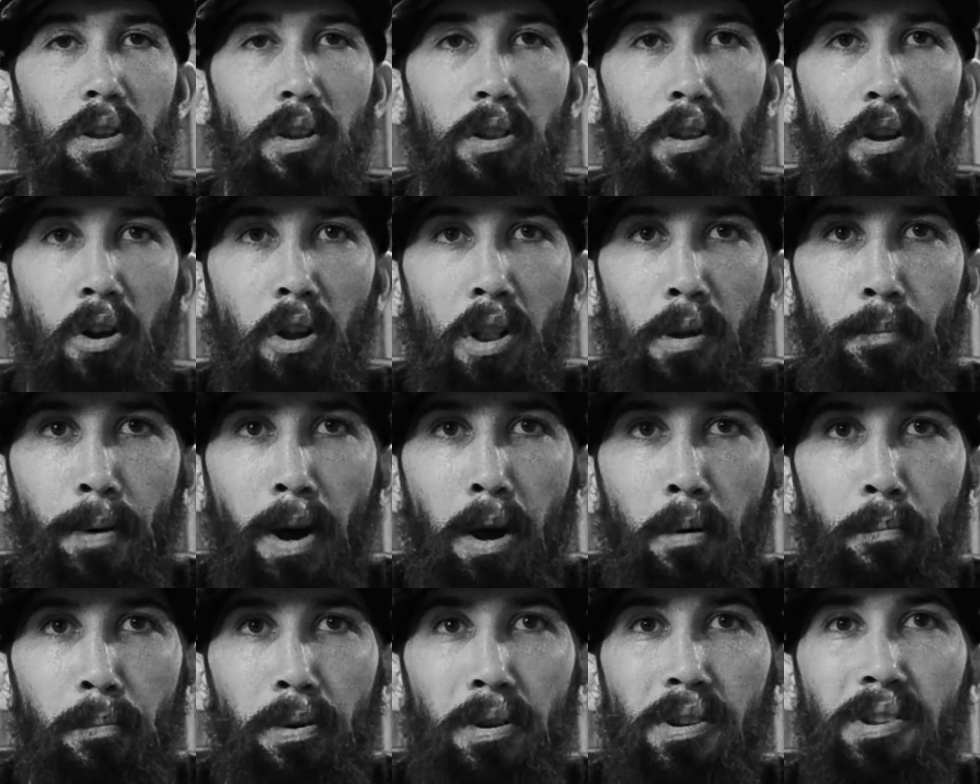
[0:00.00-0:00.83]
It's all
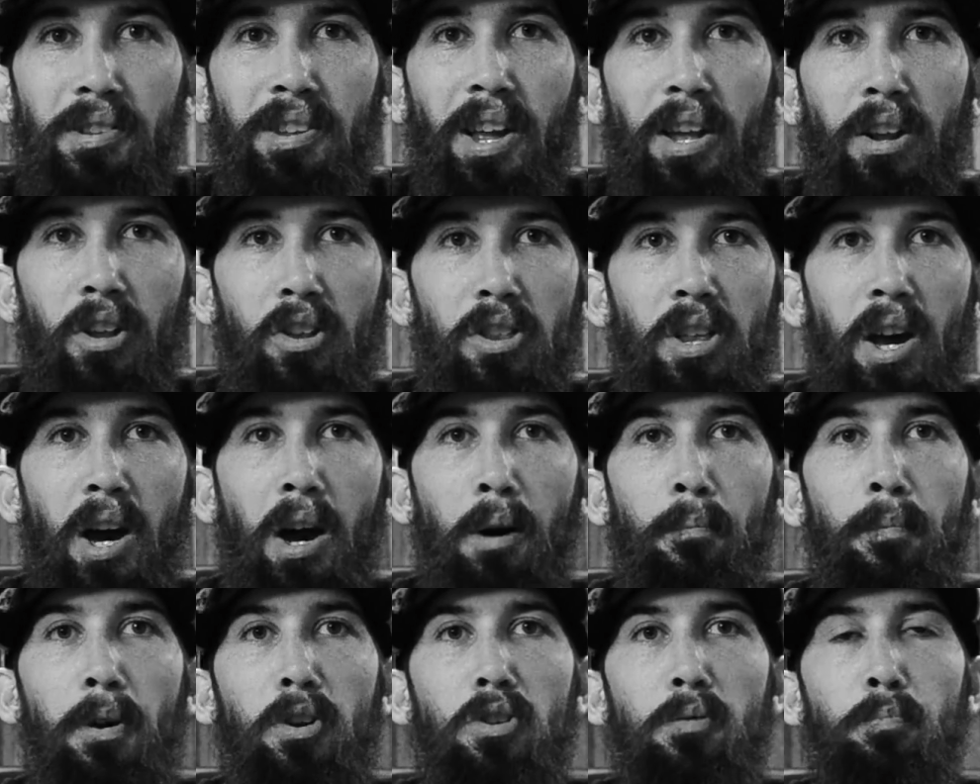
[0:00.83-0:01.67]
about percentage.
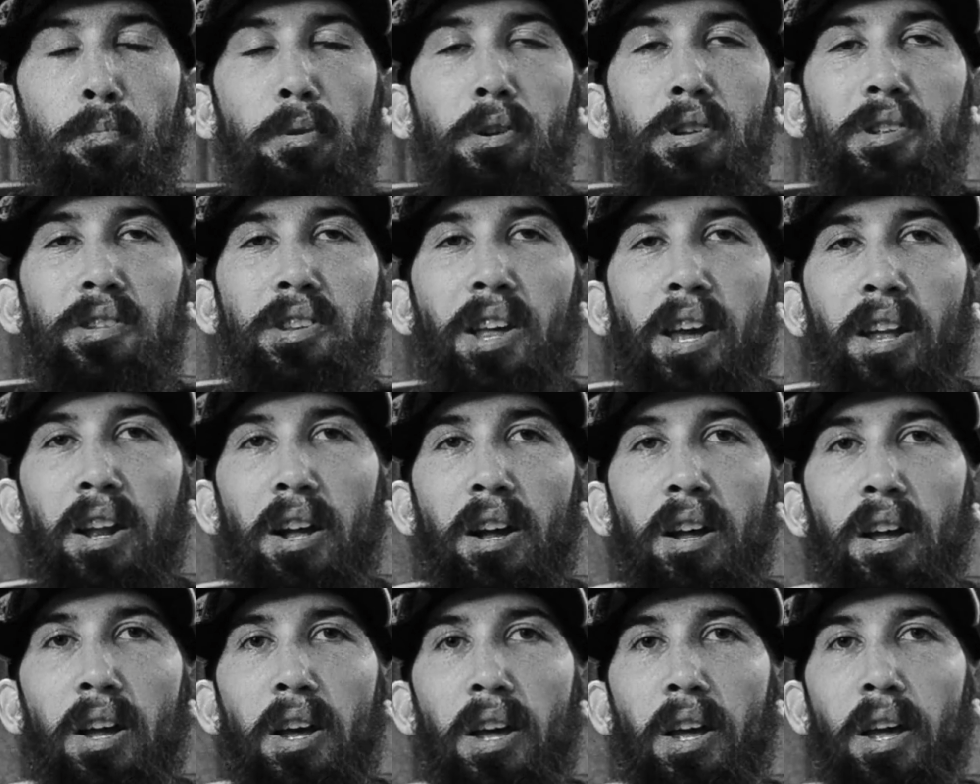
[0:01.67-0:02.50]
How much percent
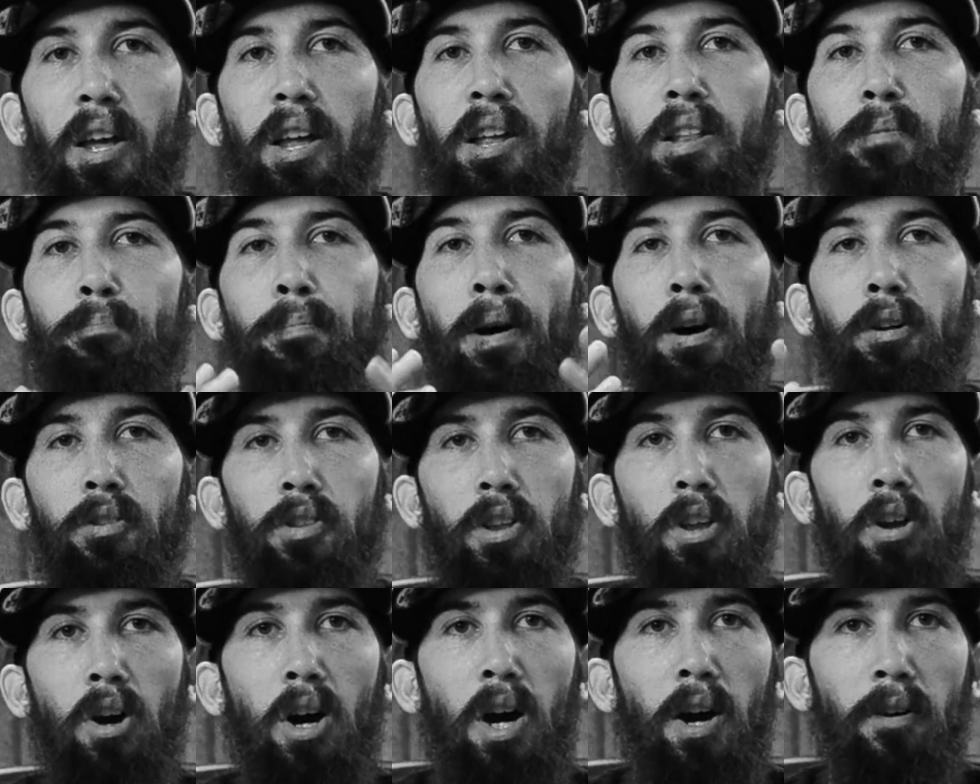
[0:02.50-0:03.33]
is
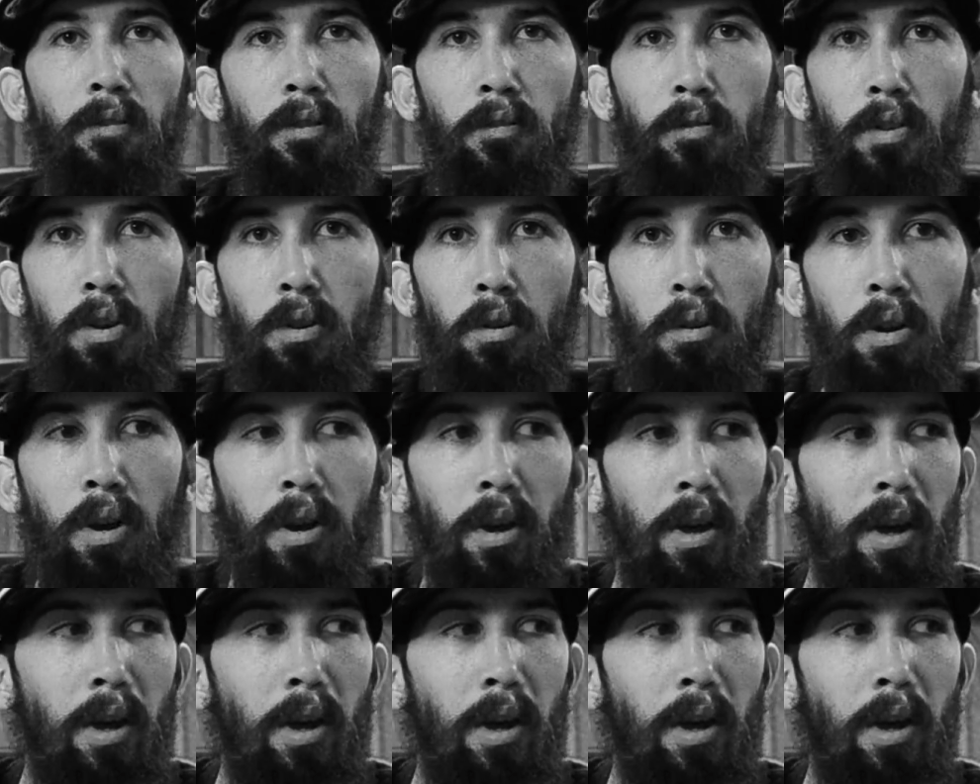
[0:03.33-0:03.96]
bouncing off of you?